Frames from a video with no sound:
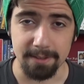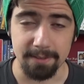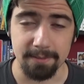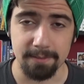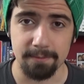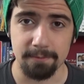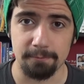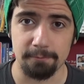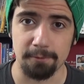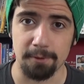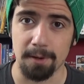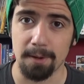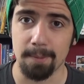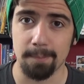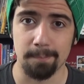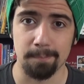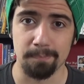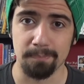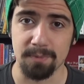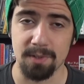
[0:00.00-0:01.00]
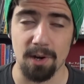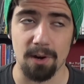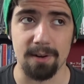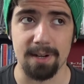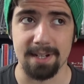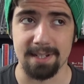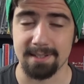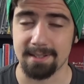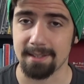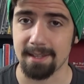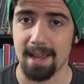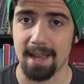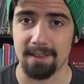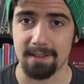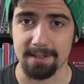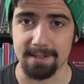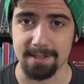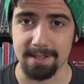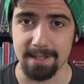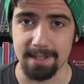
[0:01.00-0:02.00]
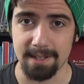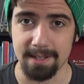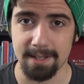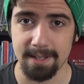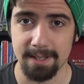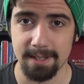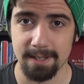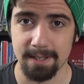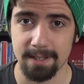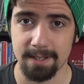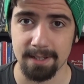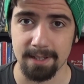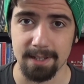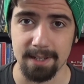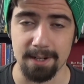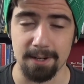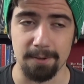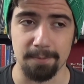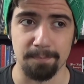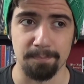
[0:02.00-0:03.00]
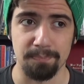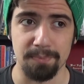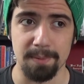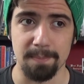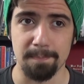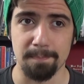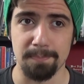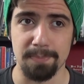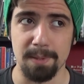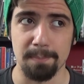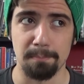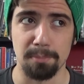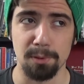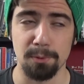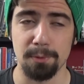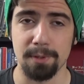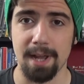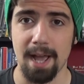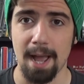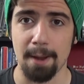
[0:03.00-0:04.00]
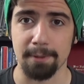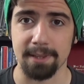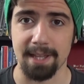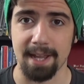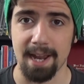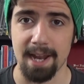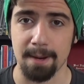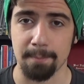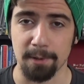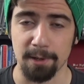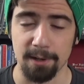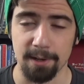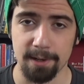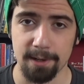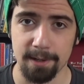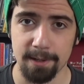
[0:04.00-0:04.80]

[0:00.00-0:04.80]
from Guardians of the Galaxy. You know, the blue guy with the hammer.